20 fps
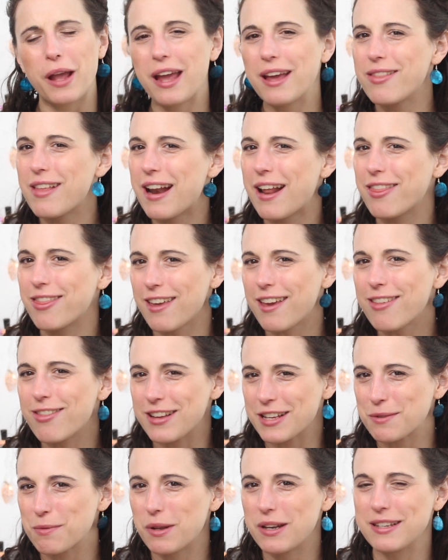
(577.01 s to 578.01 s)
Okay, and then I think
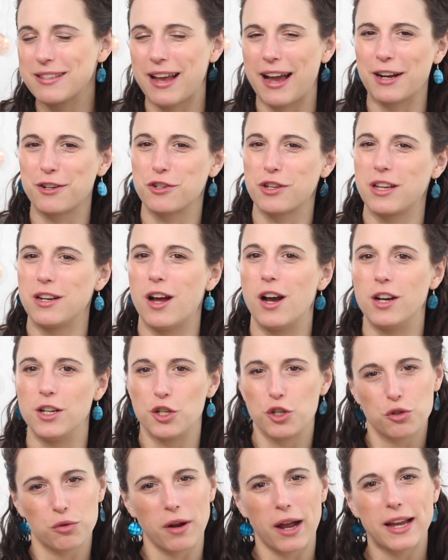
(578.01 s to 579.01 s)
this one is actually an
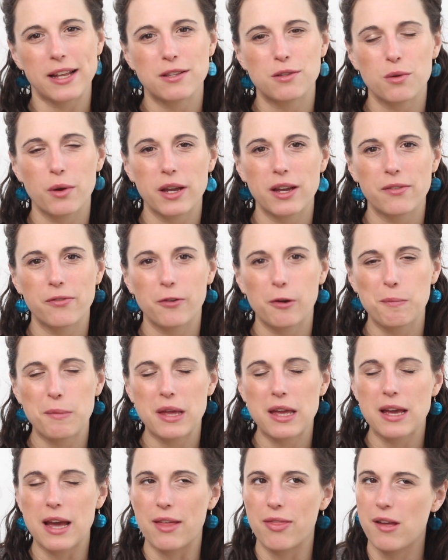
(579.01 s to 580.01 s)
untried Zoya for
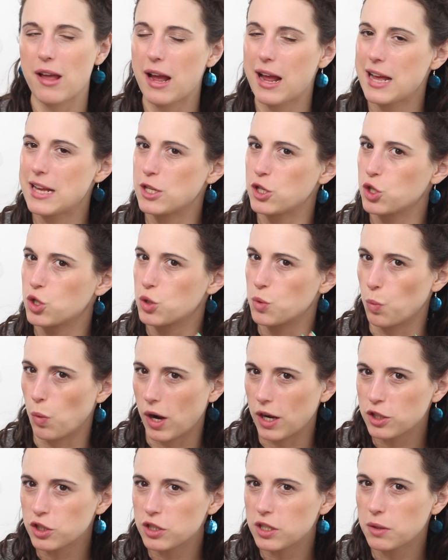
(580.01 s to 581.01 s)
me. I think I had
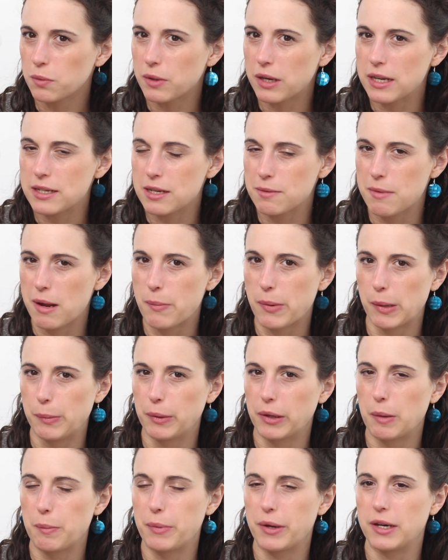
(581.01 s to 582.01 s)
swatched it when I did my
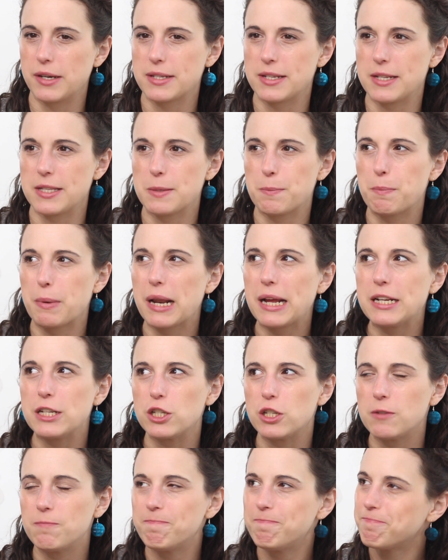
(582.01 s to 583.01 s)
purple comparisons, but
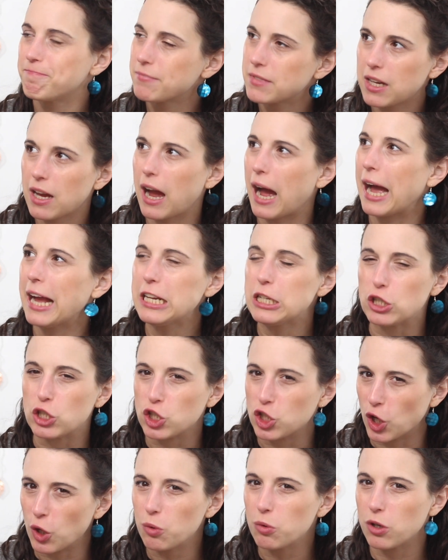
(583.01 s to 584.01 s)
I
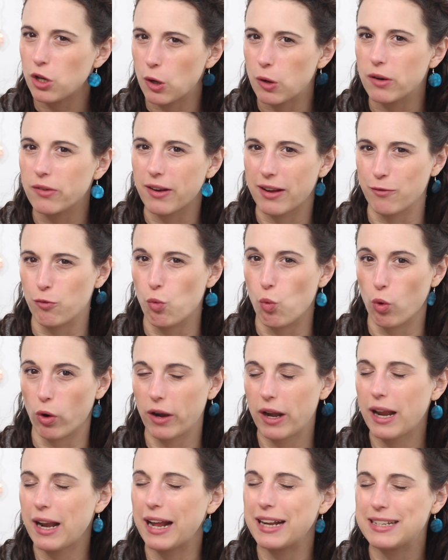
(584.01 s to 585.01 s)
don't know if I've
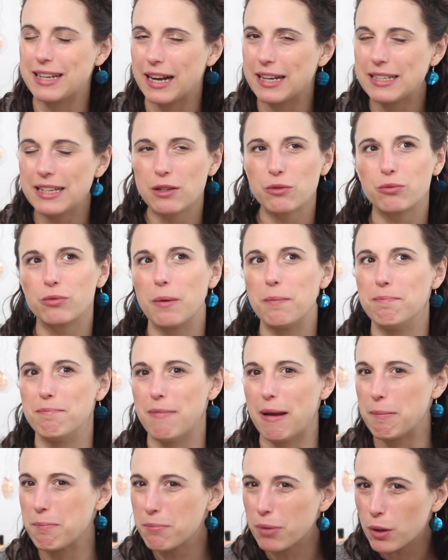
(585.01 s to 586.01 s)
worn it. I didn't
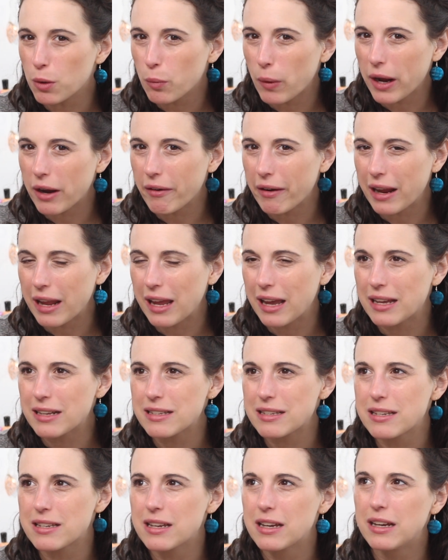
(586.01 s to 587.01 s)
remember wearing
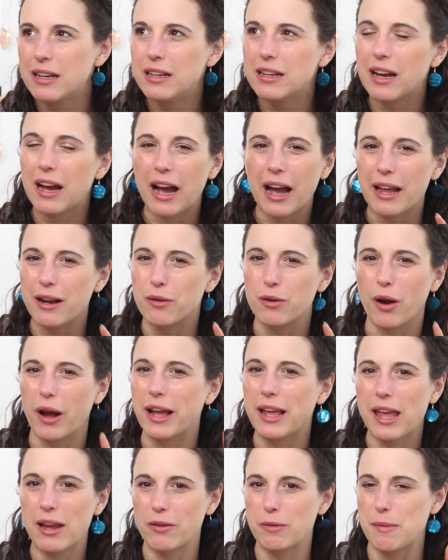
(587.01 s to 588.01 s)
it. I don't know,
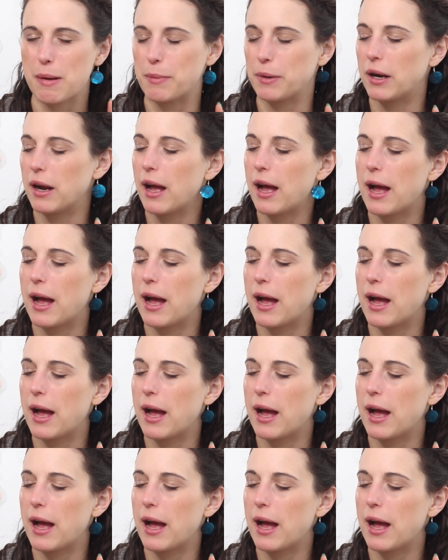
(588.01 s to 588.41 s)
I can't remember.